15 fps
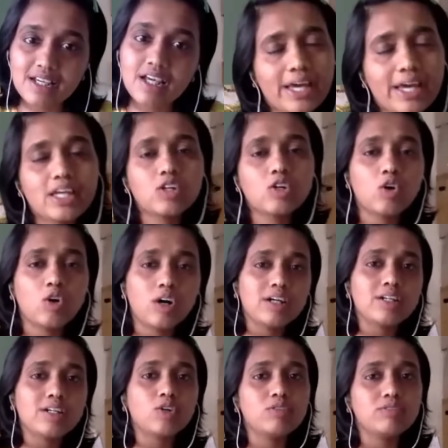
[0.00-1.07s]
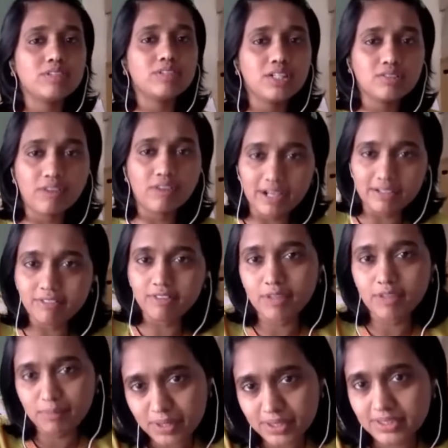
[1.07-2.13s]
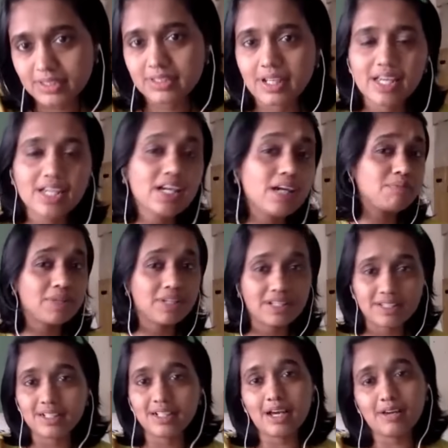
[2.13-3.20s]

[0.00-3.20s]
I got over 150% hike. I'm clear.